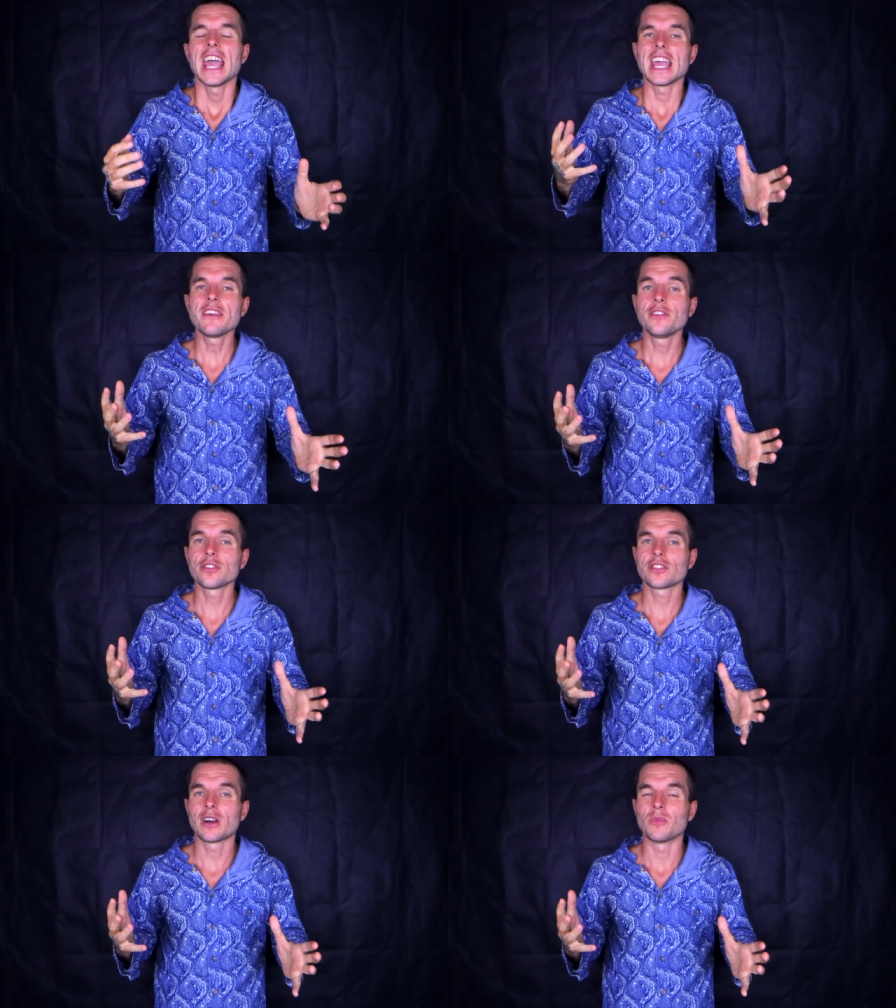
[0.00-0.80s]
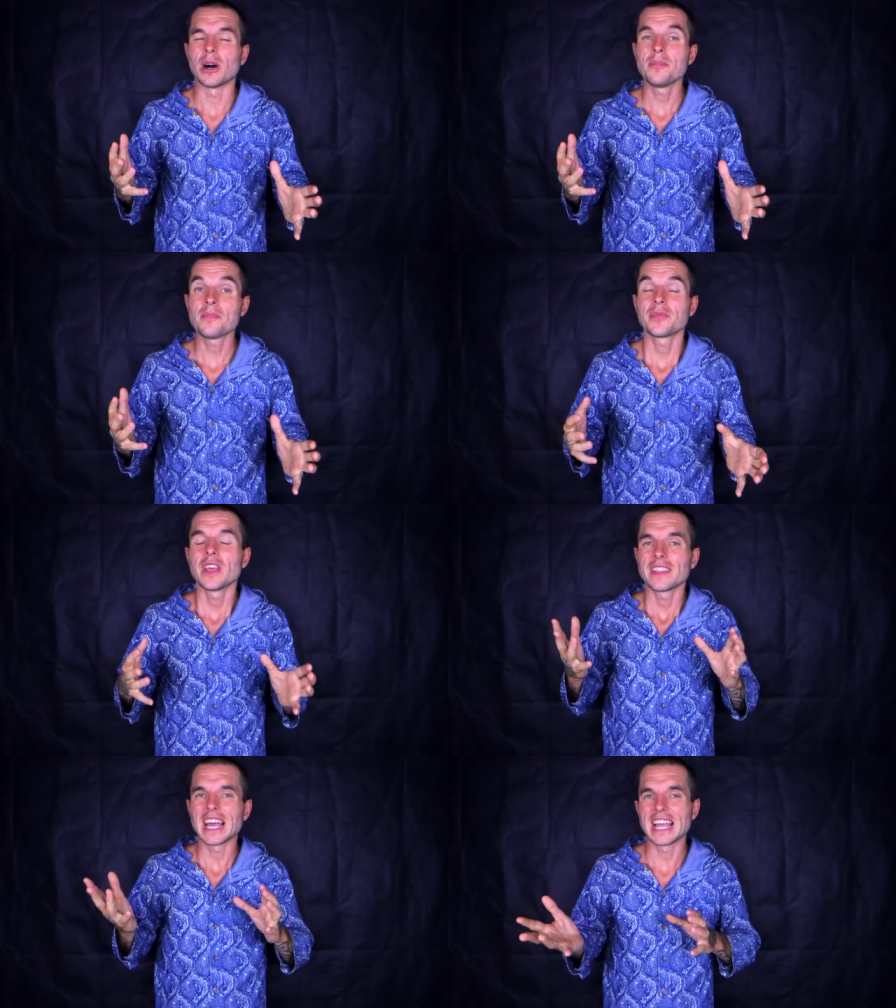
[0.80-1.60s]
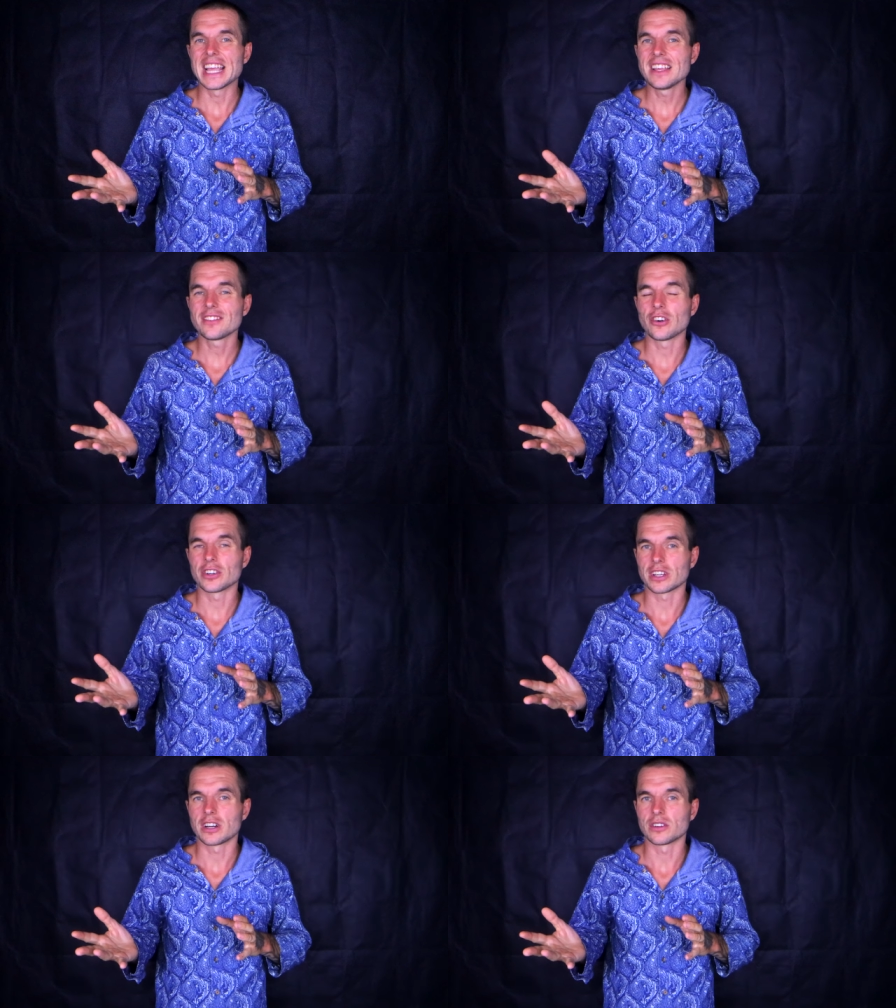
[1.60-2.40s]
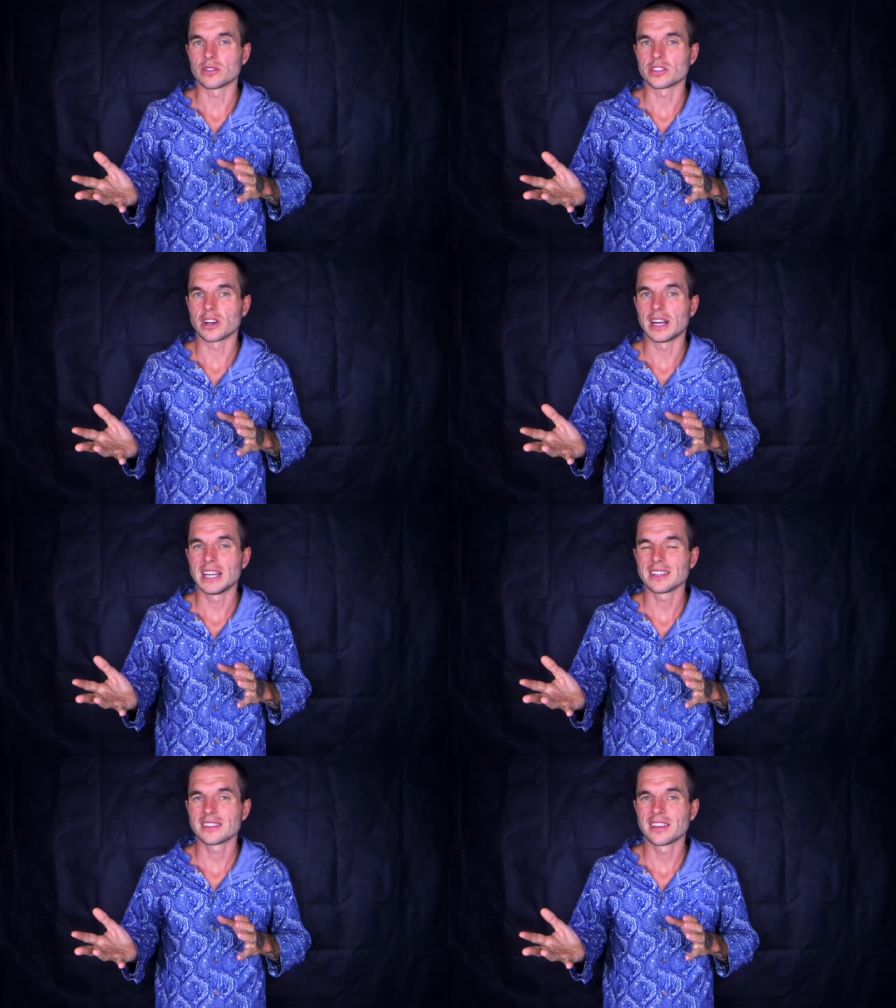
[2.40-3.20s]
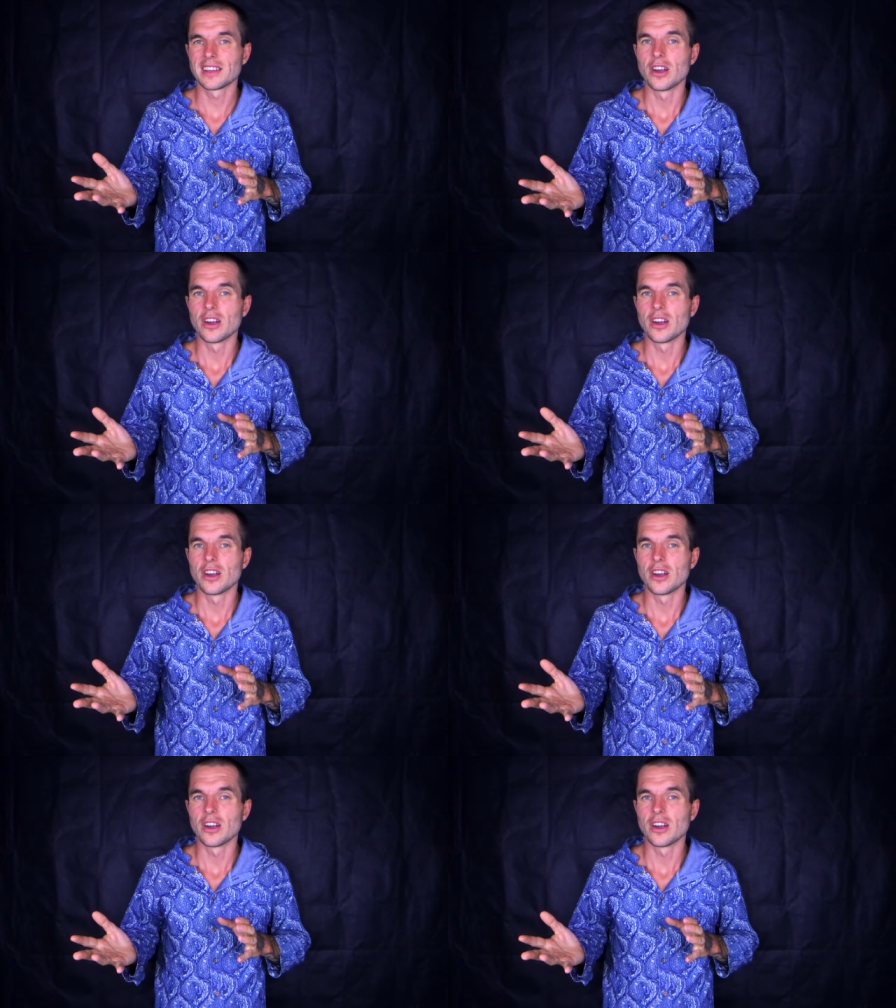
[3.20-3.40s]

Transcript: If you're someone that is on a carnivore diet,